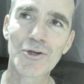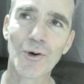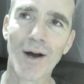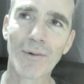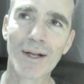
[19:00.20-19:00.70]

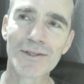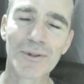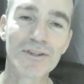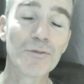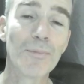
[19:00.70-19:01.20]
I went to a
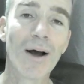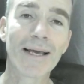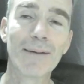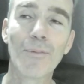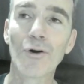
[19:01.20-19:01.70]
supermarket
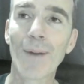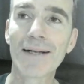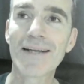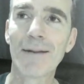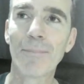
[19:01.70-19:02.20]
and bought about
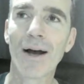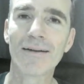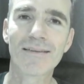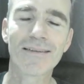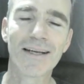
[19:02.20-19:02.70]
10 bars